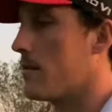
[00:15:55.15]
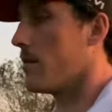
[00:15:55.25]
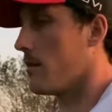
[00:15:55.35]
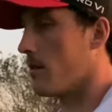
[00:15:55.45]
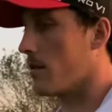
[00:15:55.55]

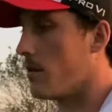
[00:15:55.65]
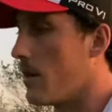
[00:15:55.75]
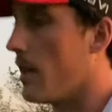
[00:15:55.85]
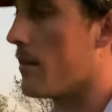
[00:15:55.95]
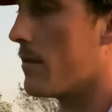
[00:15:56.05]
You know, you
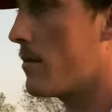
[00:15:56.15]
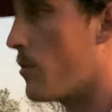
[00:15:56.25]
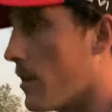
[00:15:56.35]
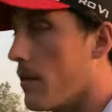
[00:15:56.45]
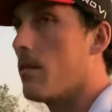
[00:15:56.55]
got
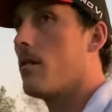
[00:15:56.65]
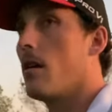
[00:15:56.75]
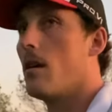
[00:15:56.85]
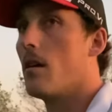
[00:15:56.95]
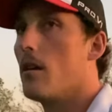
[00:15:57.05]
20,
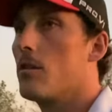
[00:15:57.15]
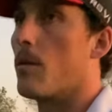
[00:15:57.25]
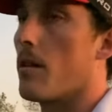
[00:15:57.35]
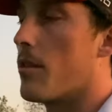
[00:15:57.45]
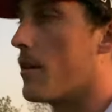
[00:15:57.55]

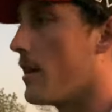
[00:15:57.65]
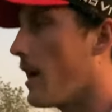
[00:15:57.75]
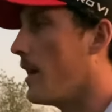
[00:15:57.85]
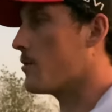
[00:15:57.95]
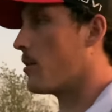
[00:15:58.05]
20, 30
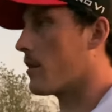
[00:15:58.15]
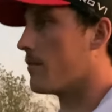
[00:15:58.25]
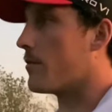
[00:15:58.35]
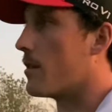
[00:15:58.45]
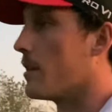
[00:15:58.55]
guys
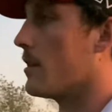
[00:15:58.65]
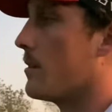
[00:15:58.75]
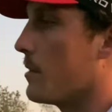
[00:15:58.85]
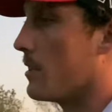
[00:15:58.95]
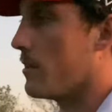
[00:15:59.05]
working for you.
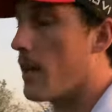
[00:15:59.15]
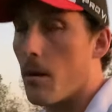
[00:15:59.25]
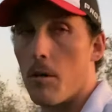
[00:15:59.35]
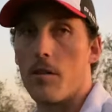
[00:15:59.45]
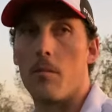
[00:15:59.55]
I mean, you got
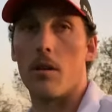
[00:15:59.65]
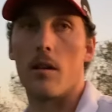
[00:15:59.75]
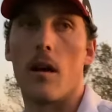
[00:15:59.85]
a multi-million